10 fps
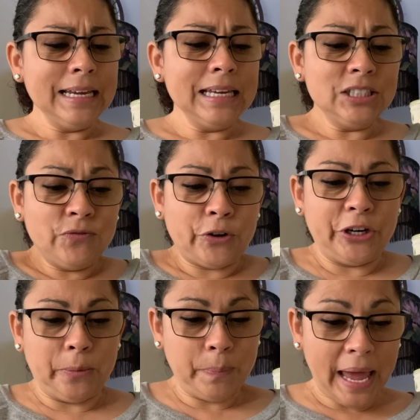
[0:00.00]
It's for
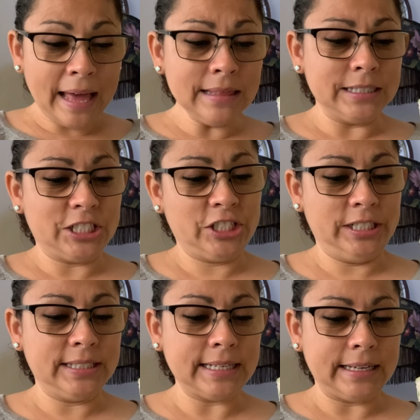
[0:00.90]
your palace, she
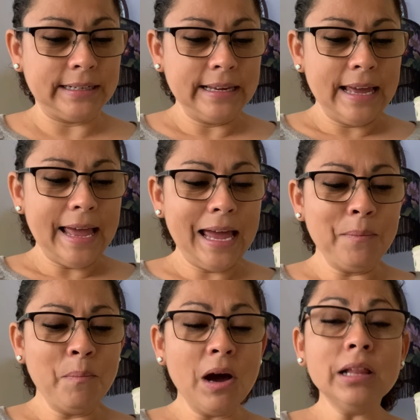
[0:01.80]
said.
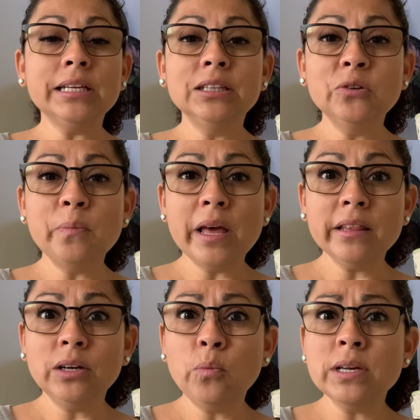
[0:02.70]
And Molly Lou
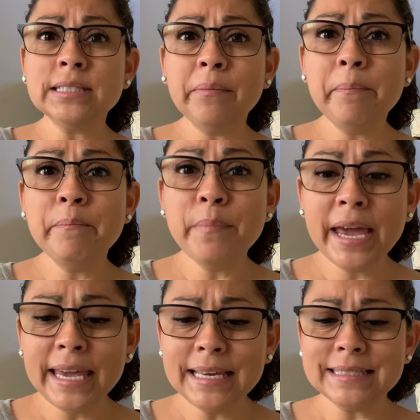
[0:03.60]
Mellon was
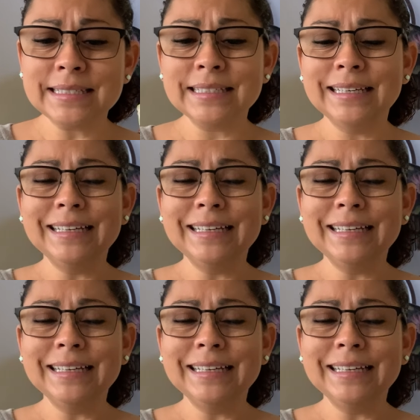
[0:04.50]
amazed.